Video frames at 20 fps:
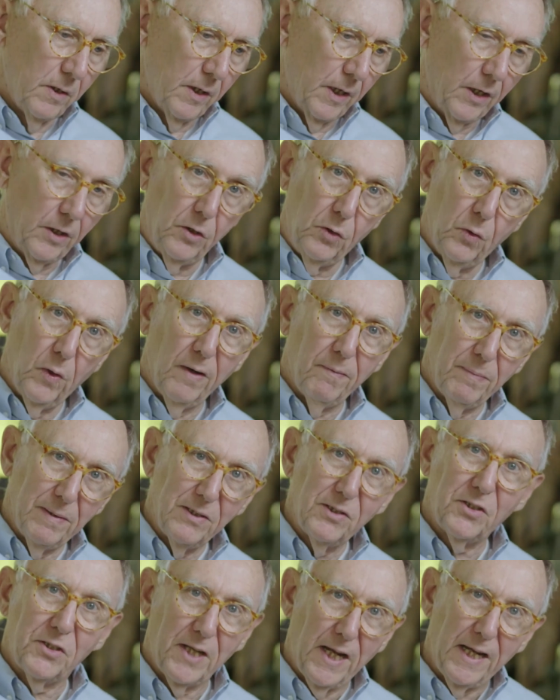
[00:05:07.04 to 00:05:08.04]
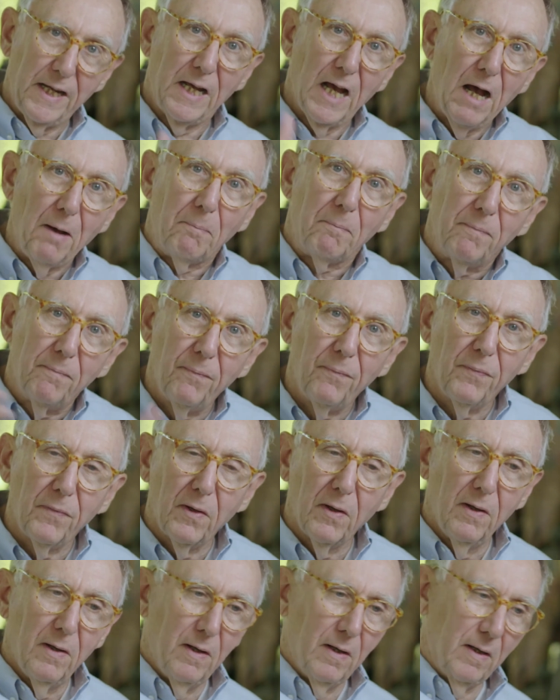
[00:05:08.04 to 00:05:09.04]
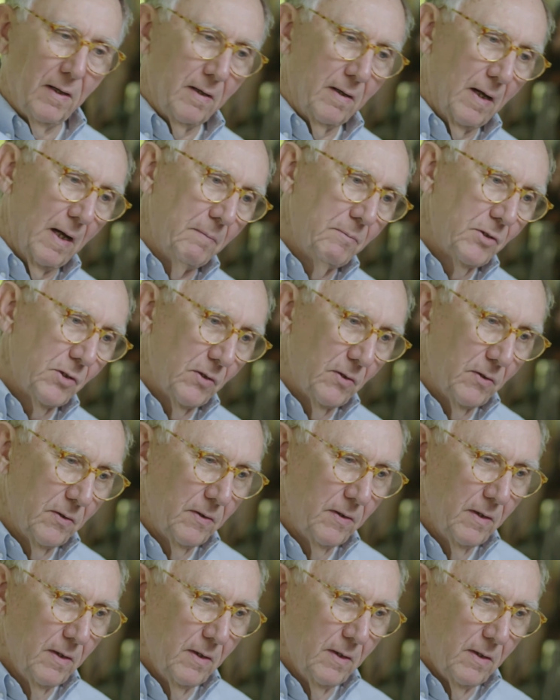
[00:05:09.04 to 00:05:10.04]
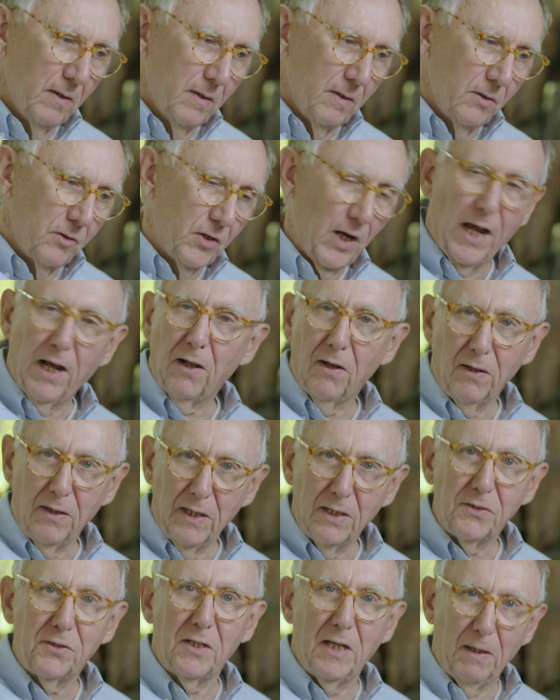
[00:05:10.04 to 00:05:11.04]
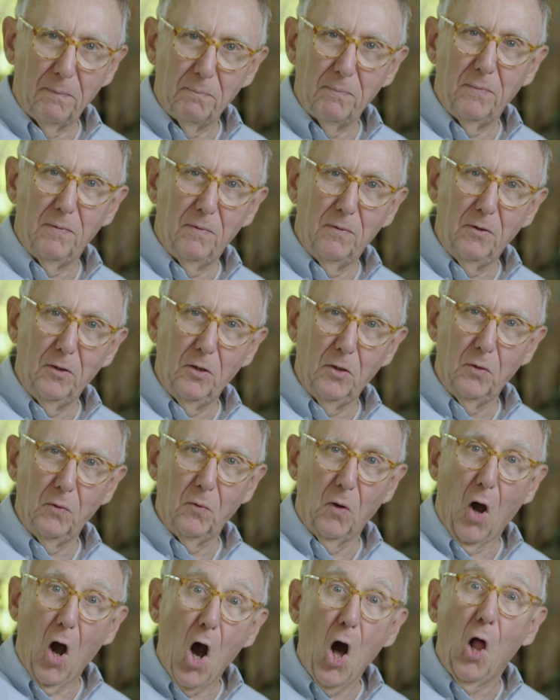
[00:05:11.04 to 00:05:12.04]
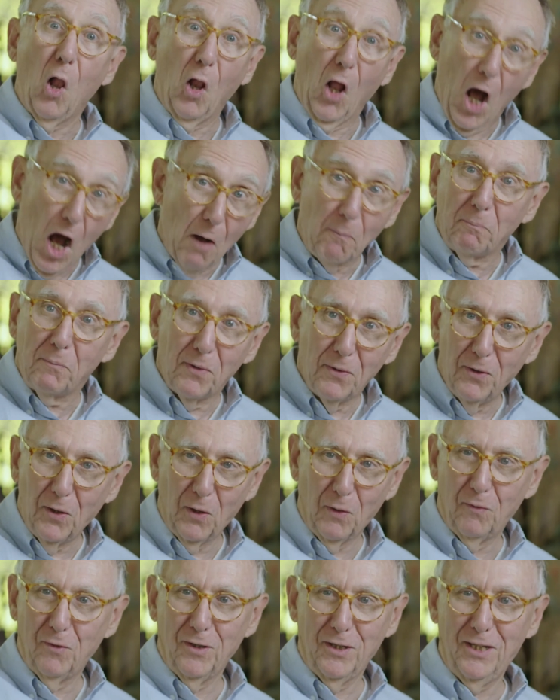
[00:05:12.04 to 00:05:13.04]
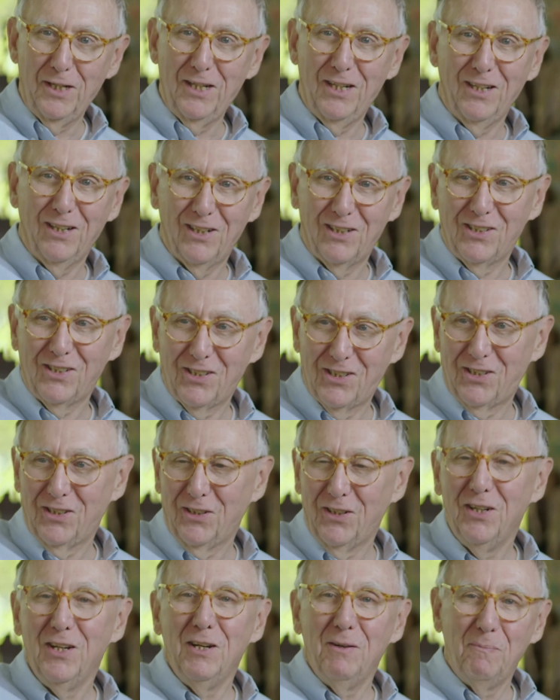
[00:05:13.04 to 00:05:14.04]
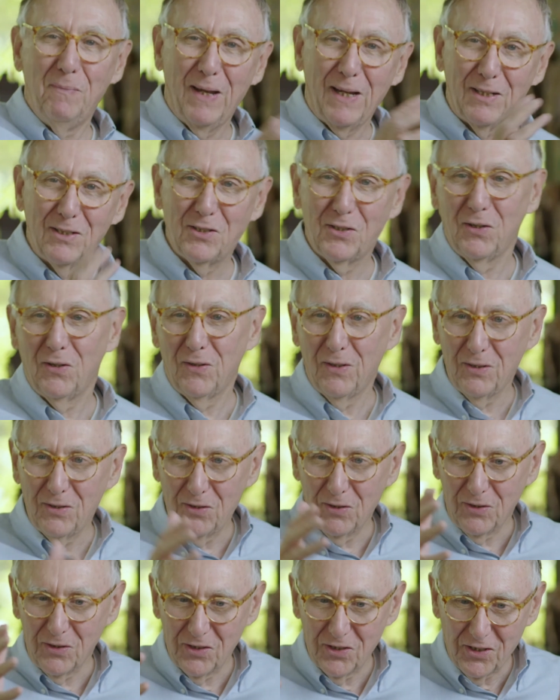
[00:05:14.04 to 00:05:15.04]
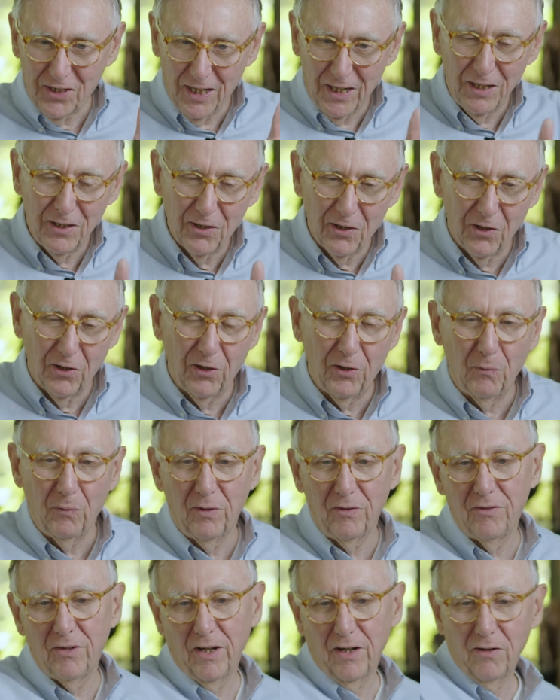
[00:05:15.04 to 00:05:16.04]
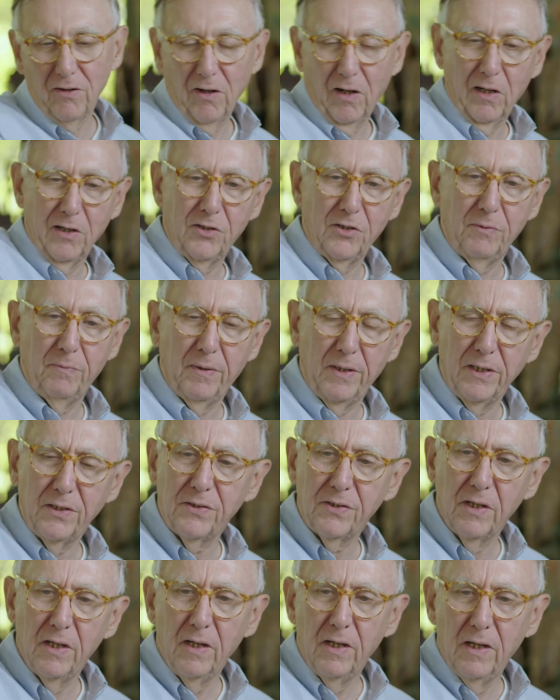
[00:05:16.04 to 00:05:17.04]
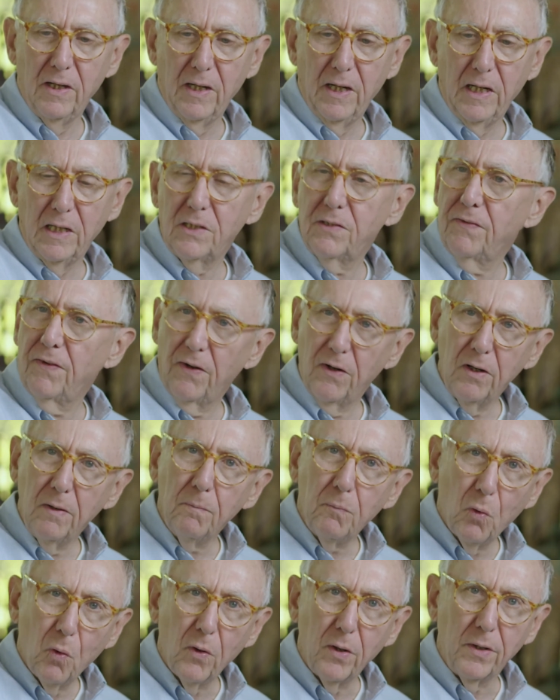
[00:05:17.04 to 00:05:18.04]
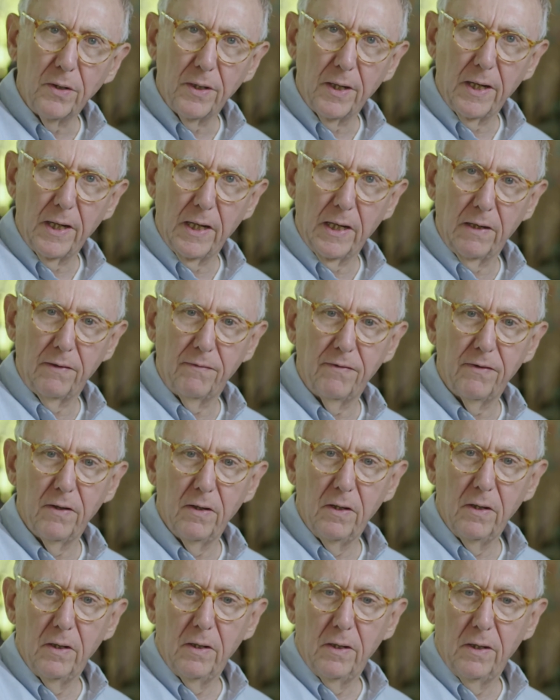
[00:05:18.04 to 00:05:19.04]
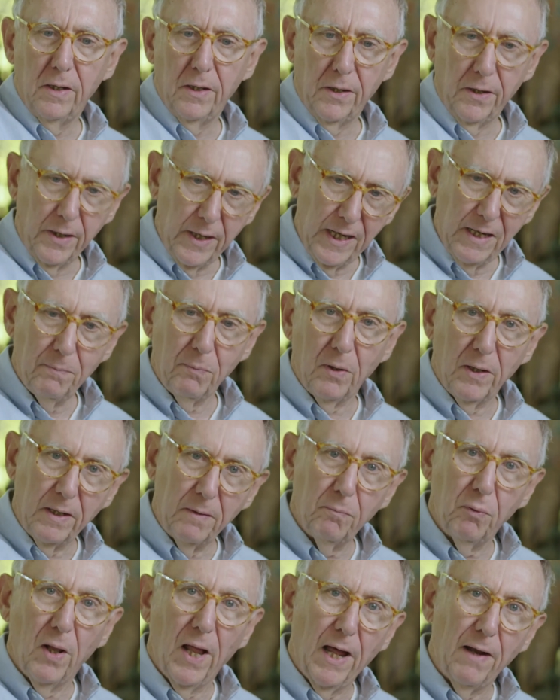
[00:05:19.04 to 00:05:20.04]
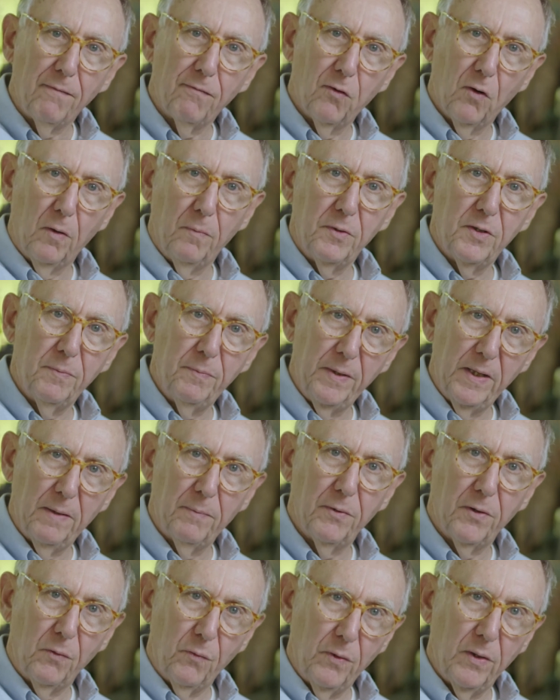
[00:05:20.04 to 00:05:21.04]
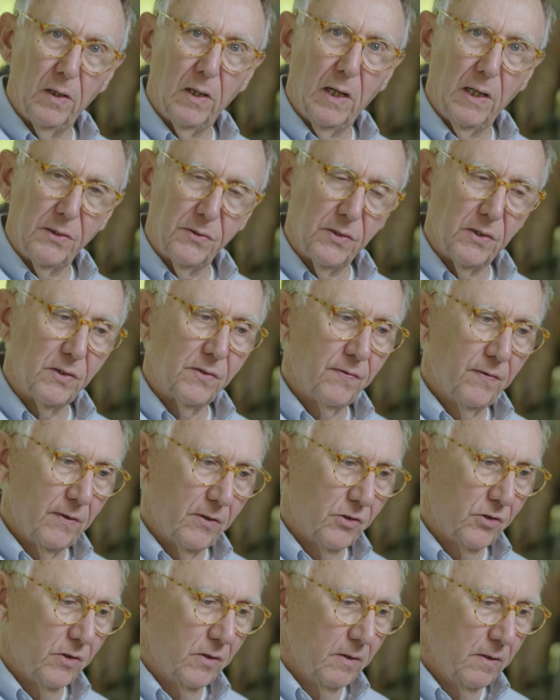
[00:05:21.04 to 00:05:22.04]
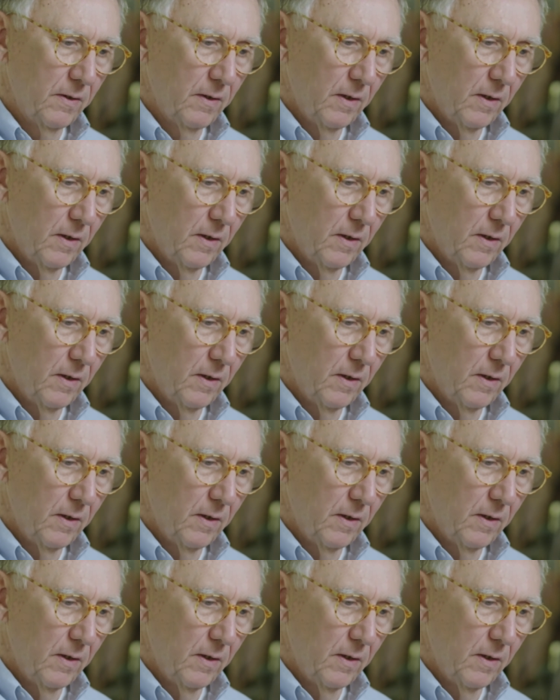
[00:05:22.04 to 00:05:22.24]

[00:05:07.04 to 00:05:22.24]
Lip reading: And you have been staying up. I'm sure Jacqueline has kept you all up over the years to make sure that you're staying current with technology. But it's very important to have an enabling platform to be able to realize this vision.